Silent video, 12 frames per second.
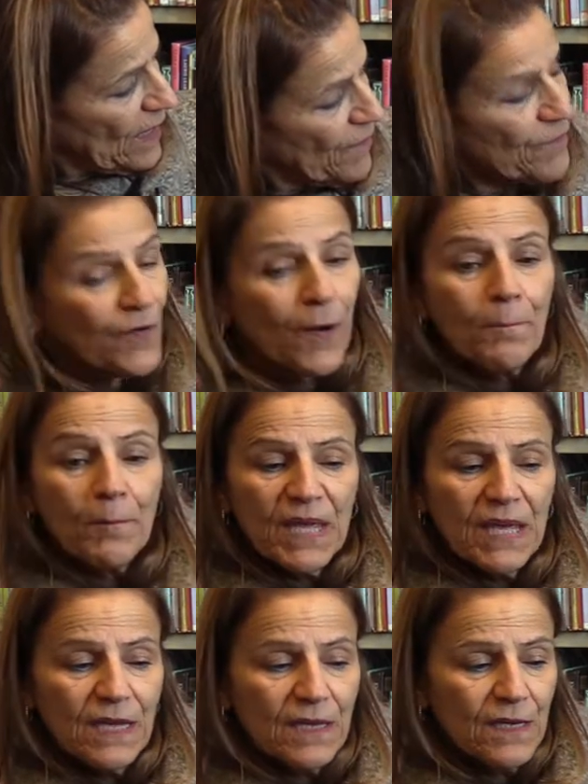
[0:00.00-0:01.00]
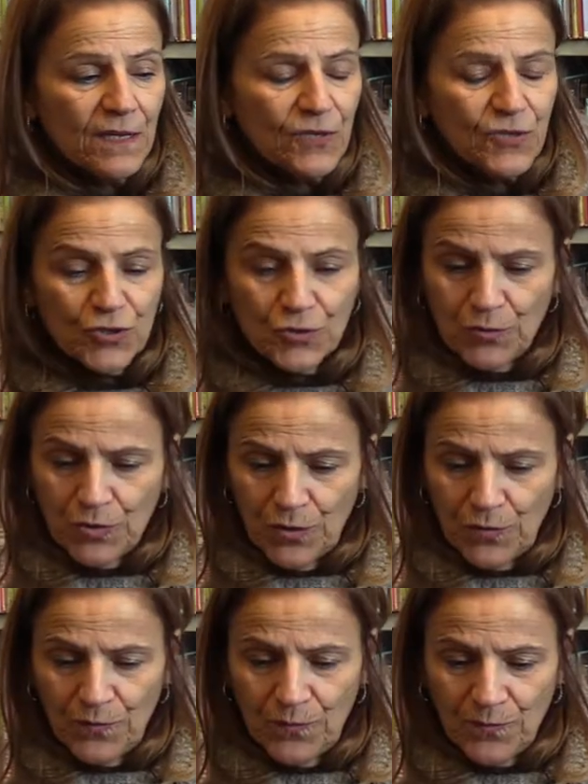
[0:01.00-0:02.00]
from me to
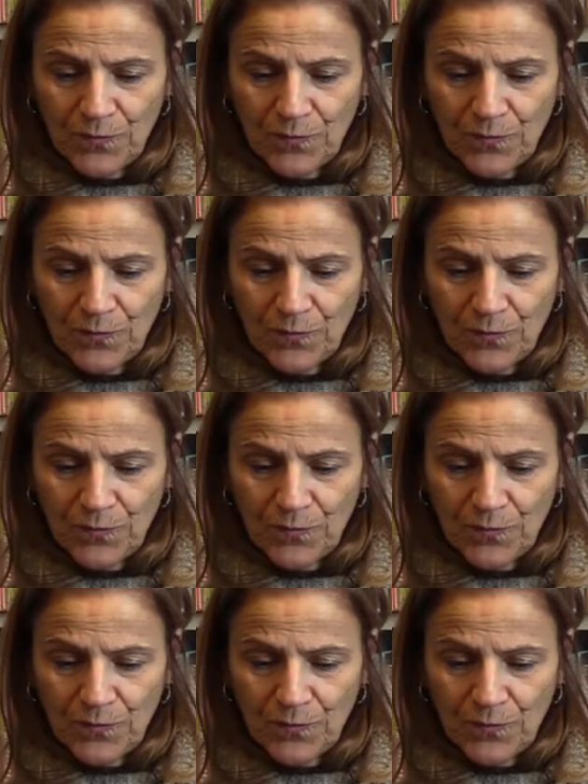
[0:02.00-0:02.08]
you.